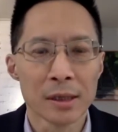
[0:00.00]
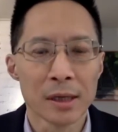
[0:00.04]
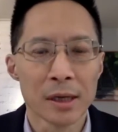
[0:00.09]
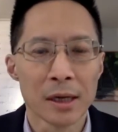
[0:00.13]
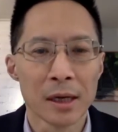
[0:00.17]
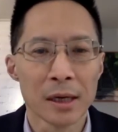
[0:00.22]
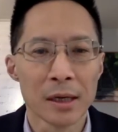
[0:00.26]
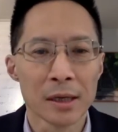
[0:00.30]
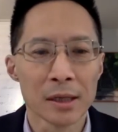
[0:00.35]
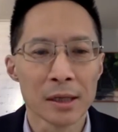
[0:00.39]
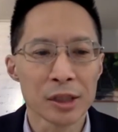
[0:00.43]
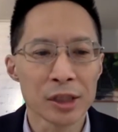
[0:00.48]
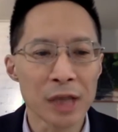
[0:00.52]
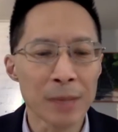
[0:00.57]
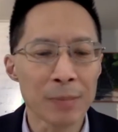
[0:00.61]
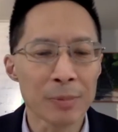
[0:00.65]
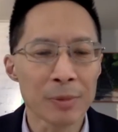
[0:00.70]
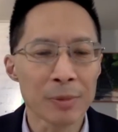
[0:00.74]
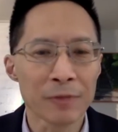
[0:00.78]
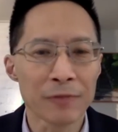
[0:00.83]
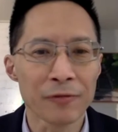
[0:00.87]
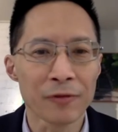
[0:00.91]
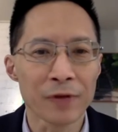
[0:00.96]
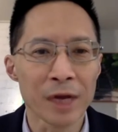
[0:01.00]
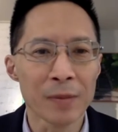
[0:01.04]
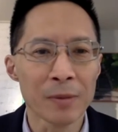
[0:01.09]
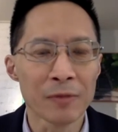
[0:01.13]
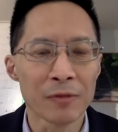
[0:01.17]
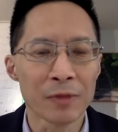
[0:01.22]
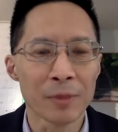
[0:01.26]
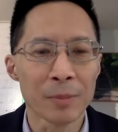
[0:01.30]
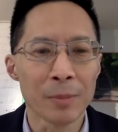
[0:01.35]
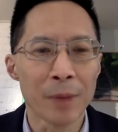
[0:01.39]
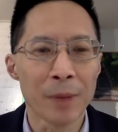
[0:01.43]
Uh, shape the frame
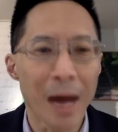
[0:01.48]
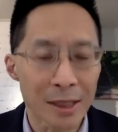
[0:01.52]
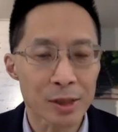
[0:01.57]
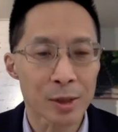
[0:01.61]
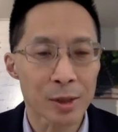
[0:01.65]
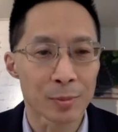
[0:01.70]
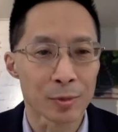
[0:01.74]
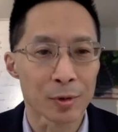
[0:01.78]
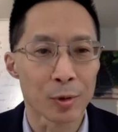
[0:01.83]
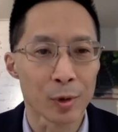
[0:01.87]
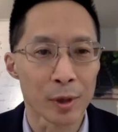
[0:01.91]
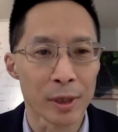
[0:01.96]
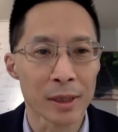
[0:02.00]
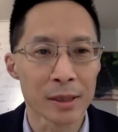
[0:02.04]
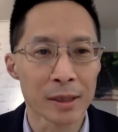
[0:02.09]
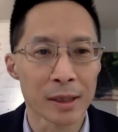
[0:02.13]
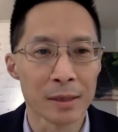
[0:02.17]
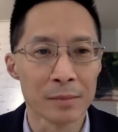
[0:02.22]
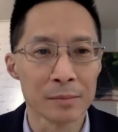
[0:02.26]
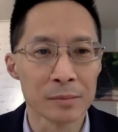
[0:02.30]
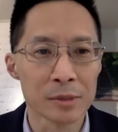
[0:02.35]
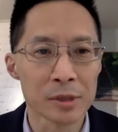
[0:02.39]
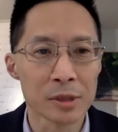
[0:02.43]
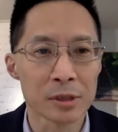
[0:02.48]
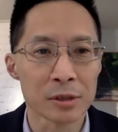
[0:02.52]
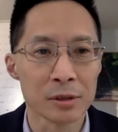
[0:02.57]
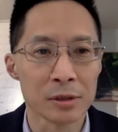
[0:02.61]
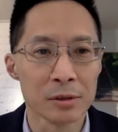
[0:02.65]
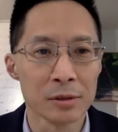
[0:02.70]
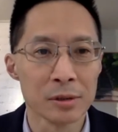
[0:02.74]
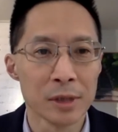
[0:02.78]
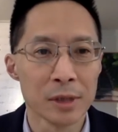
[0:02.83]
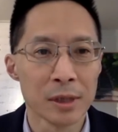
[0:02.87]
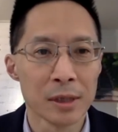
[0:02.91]
of the possible when it comes to
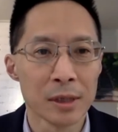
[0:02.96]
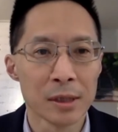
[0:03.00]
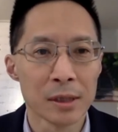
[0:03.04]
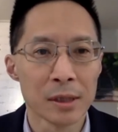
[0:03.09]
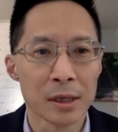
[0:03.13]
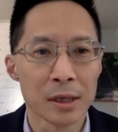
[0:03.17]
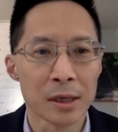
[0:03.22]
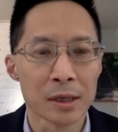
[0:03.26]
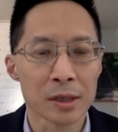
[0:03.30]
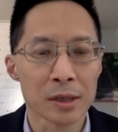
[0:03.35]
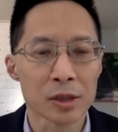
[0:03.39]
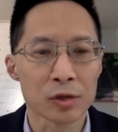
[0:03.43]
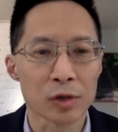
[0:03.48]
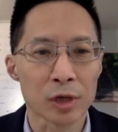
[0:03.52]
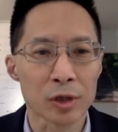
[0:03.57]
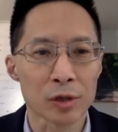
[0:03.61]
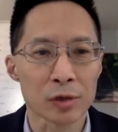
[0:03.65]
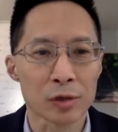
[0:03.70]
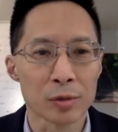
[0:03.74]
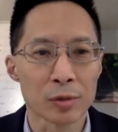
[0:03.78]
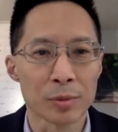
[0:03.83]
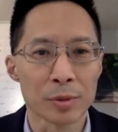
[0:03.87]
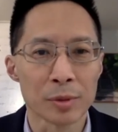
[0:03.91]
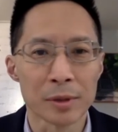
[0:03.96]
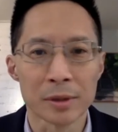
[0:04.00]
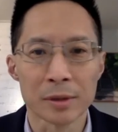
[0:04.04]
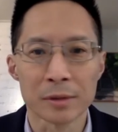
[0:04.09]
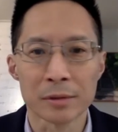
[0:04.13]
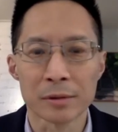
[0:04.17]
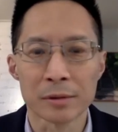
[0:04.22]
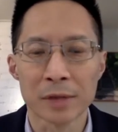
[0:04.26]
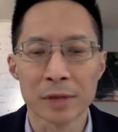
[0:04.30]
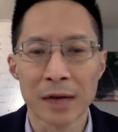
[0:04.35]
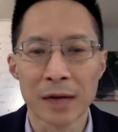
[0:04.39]
uh, structural
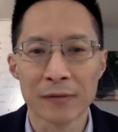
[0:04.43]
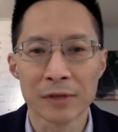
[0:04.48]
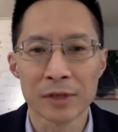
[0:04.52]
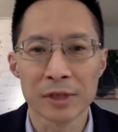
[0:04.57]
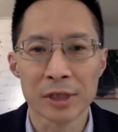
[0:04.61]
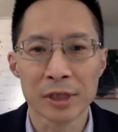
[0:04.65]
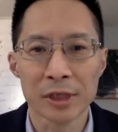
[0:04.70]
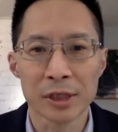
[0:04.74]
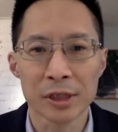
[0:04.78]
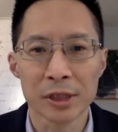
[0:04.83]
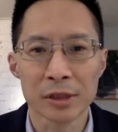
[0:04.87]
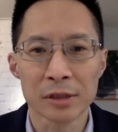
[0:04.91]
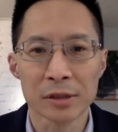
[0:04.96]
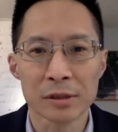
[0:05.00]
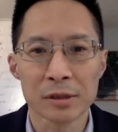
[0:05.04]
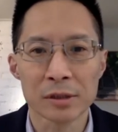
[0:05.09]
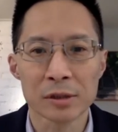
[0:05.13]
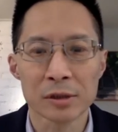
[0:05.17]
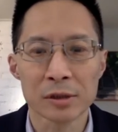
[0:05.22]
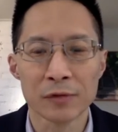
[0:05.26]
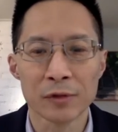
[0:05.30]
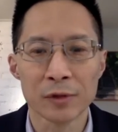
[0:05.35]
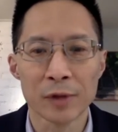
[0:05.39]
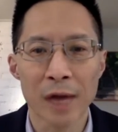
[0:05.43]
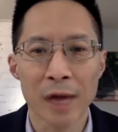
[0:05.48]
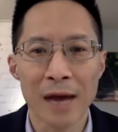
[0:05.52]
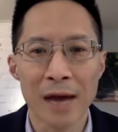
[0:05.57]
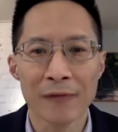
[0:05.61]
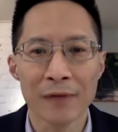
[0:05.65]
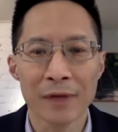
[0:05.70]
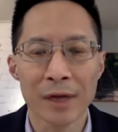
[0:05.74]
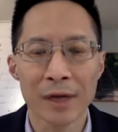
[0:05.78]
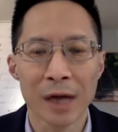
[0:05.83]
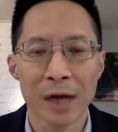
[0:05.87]
political conversations. So if you
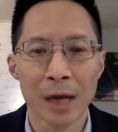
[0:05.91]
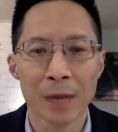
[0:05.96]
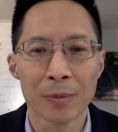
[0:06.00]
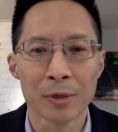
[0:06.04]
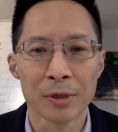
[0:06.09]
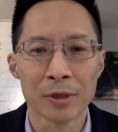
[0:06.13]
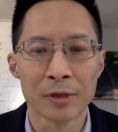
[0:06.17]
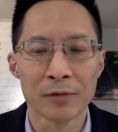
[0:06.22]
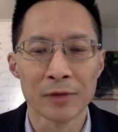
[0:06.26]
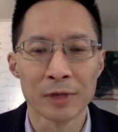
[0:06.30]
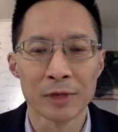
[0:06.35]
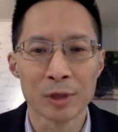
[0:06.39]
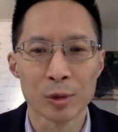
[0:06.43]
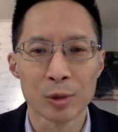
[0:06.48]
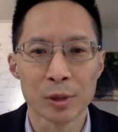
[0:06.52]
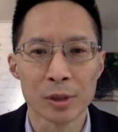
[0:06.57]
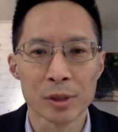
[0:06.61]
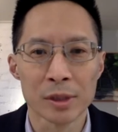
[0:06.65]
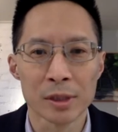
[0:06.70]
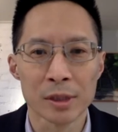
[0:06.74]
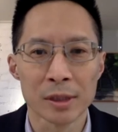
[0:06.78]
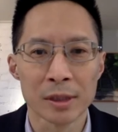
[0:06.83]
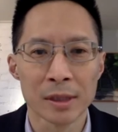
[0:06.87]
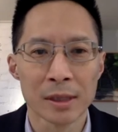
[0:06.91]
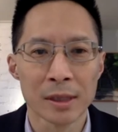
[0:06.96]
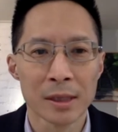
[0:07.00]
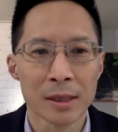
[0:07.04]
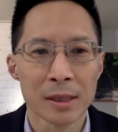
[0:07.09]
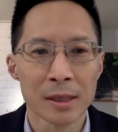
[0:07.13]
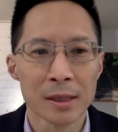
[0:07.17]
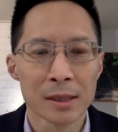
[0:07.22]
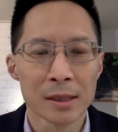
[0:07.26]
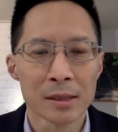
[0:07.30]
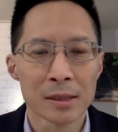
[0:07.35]
have a hyper-individualistic,
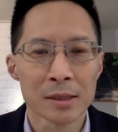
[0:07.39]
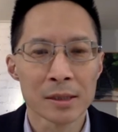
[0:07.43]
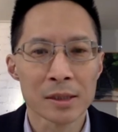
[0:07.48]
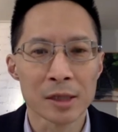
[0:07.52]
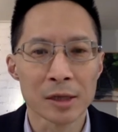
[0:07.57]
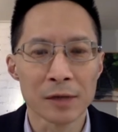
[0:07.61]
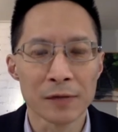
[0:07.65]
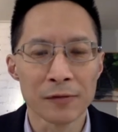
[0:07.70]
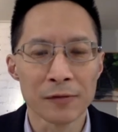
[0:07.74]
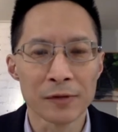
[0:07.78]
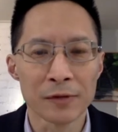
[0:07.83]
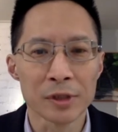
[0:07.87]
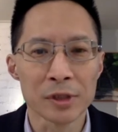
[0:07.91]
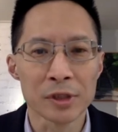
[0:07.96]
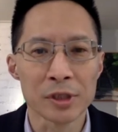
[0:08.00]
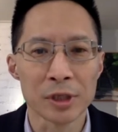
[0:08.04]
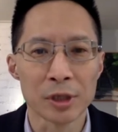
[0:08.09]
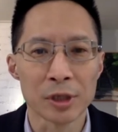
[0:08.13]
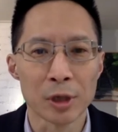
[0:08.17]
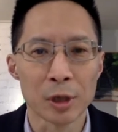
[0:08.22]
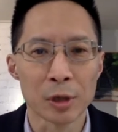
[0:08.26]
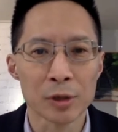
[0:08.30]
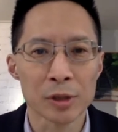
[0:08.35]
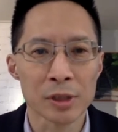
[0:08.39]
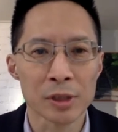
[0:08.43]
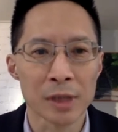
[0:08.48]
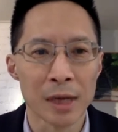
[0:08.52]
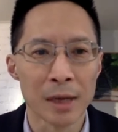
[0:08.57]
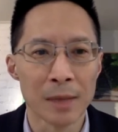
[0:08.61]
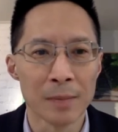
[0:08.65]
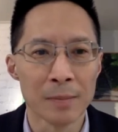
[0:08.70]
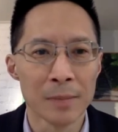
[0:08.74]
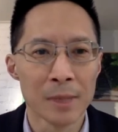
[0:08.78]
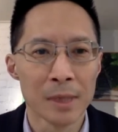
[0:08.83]
selfish,
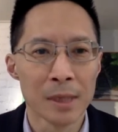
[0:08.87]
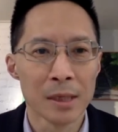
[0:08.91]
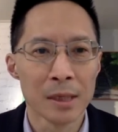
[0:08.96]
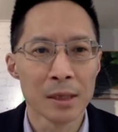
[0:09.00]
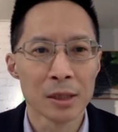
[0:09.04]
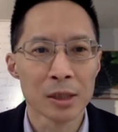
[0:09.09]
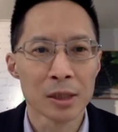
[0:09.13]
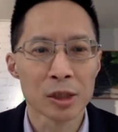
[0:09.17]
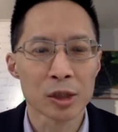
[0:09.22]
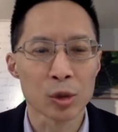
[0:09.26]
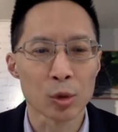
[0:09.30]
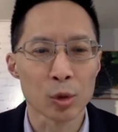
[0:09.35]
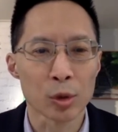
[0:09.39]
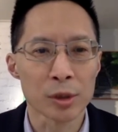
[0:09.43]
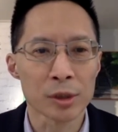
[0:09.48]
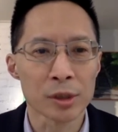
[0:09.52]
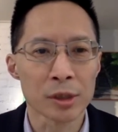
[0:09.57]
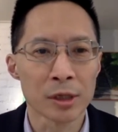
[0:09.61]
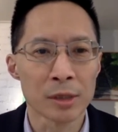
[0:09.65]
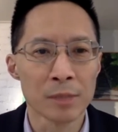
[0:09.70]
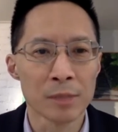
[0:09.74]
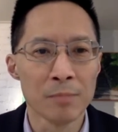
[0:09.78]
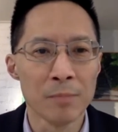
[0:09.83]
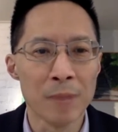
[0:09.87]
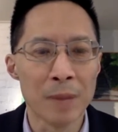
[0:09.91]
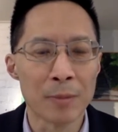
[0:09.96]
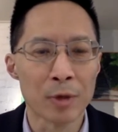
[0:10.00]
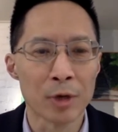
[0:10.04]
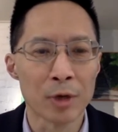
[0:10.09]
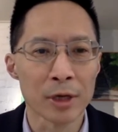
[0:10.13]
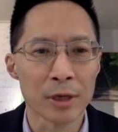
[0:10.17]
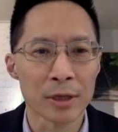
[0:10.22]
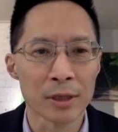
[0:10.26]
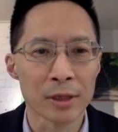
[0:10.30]
zero-sum, short-term,
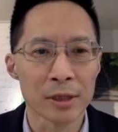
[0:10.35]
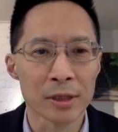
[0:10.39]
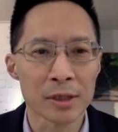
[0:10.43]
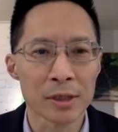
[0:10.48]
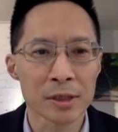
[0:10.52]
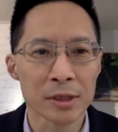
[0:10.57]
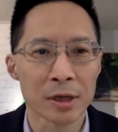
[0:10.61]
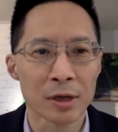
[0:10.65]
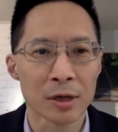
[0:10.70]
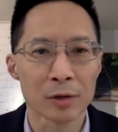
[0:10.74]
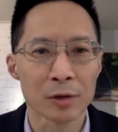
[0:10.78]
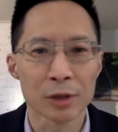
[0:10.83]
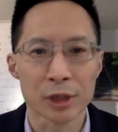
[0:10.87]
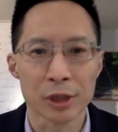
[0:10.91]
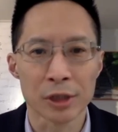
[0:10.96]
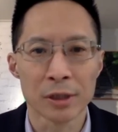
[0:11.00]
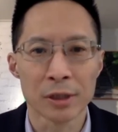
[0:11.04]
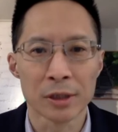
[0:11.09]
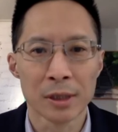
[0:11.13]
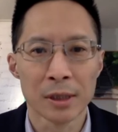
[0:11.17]
memoryless culture,